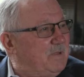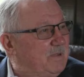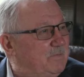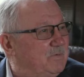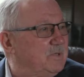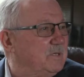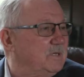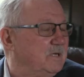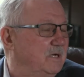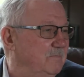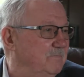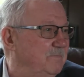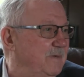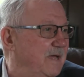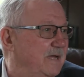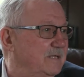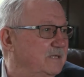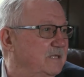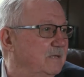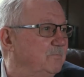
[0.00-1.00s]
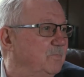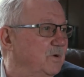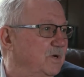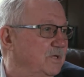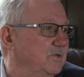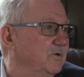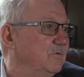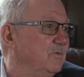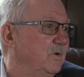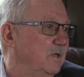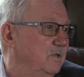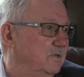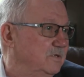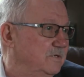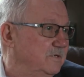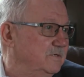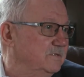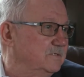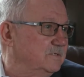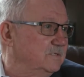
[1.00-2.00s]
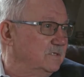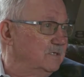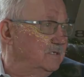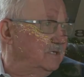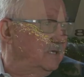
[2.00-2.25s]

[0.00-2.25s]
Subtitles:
people that come back that bring their relatives.